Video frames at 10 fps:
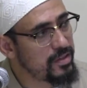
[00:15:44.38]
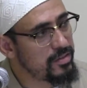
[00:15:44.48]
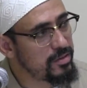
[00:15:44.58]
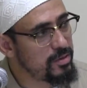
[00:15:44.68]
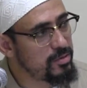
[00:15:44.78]

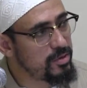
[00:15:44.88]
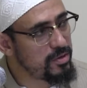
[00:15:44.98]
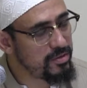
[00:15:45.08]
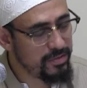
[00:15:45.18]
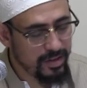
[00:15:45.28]
So you turn
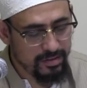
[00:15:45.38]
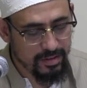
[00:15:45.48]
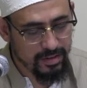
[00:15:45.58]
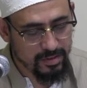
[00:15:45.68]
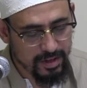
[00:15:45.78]
your face
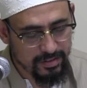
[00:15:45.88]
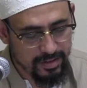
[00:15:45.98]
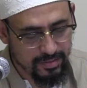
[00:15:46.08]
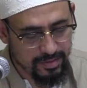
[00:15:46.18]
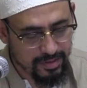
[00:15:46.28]
in the
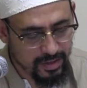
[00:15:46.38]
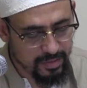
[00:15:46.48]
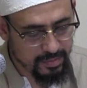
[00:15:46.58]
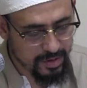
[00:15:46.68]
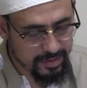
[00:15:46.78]
direction of the
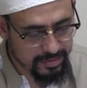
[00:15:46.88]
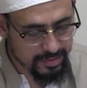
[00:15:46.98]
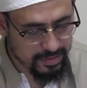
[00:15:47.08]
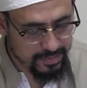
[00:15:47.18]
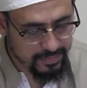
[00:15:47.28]
sacred mosque.